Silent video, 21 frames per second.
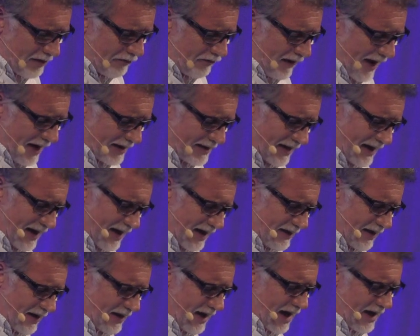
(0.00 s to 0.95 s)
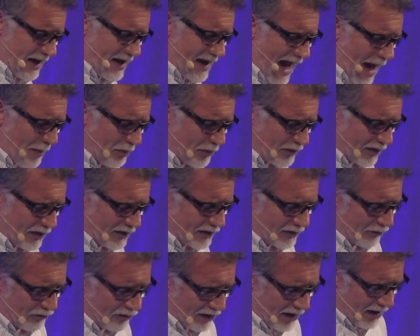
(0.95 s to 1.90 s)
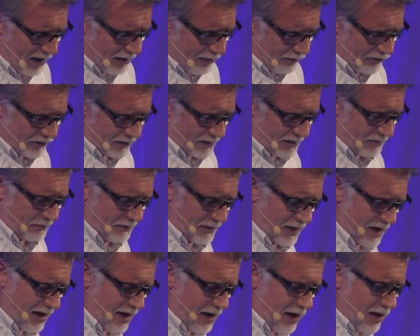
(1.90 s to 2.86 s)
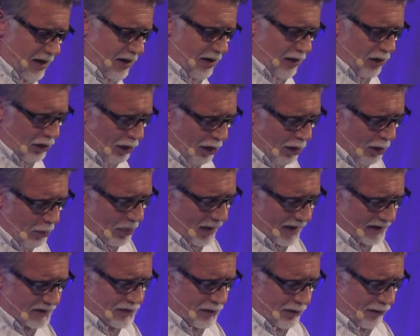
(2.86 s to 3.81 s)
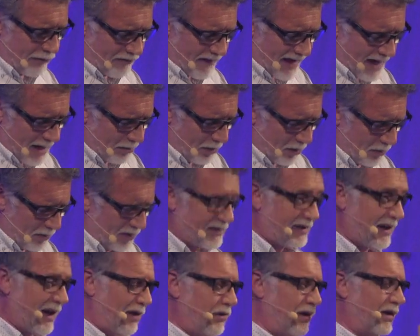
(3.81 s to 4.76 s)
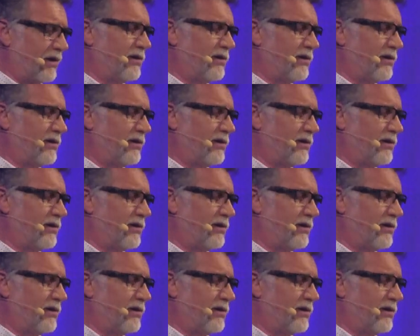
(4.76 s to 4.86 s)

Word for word: factor here that in the absence of love, Hope has no viable material